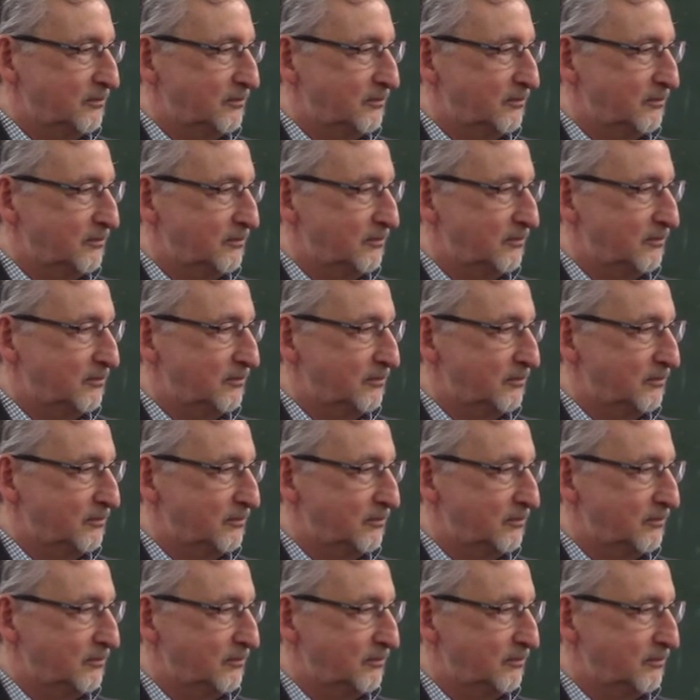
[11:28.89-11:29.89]
All the
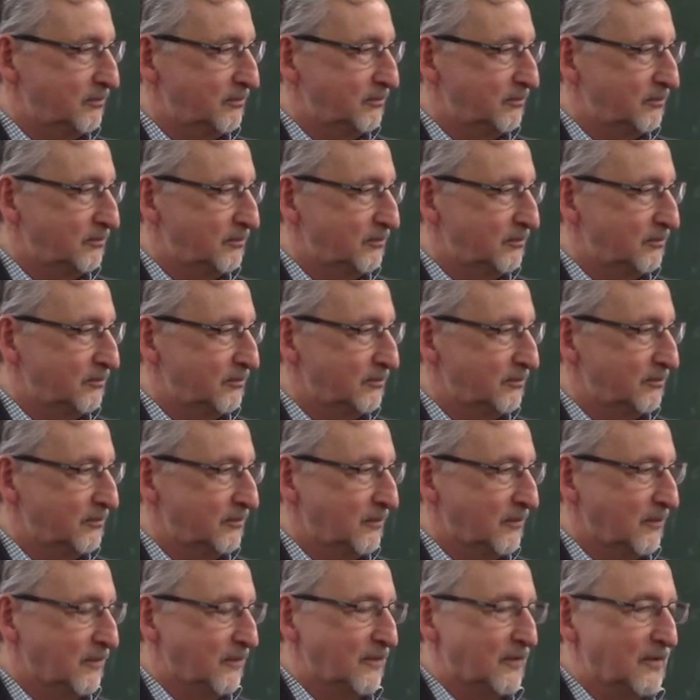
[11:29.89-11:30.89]
more reason.
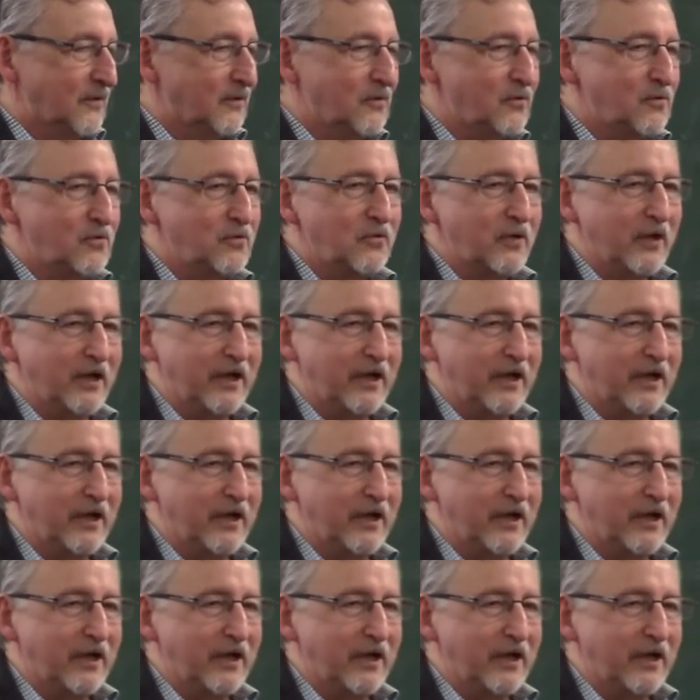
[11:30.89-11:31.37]
Oh,